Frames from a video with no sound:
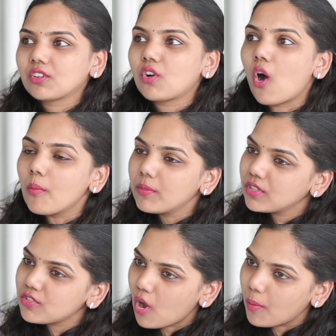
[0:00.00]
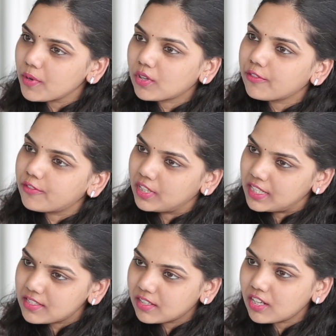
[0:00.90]
common topic of
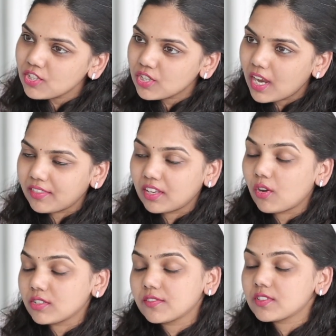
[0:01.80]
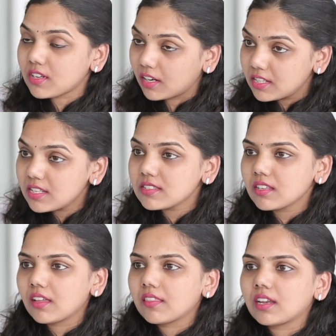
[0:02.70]
research, and there are lots of studies
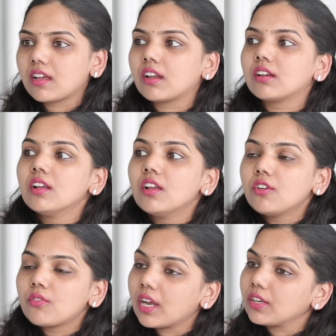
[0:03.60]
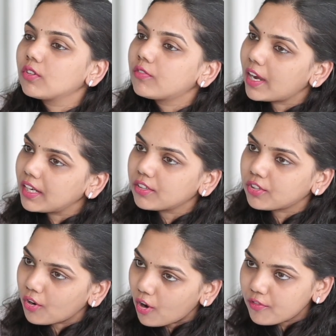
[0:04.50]
that are trying to find a
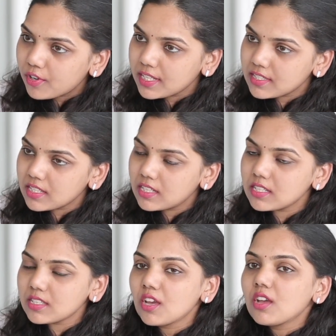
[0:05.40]
cure for STDs.